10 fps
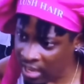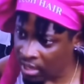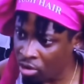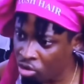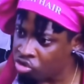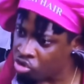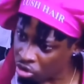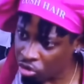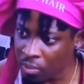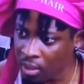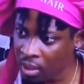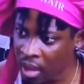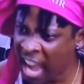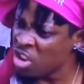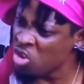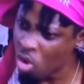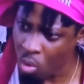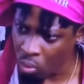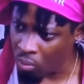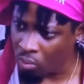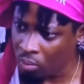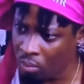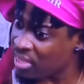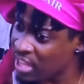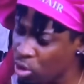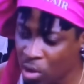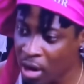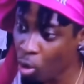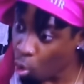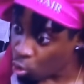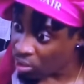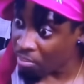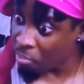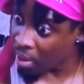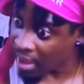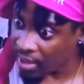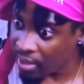kid, trust me, I know. You might think you can hold him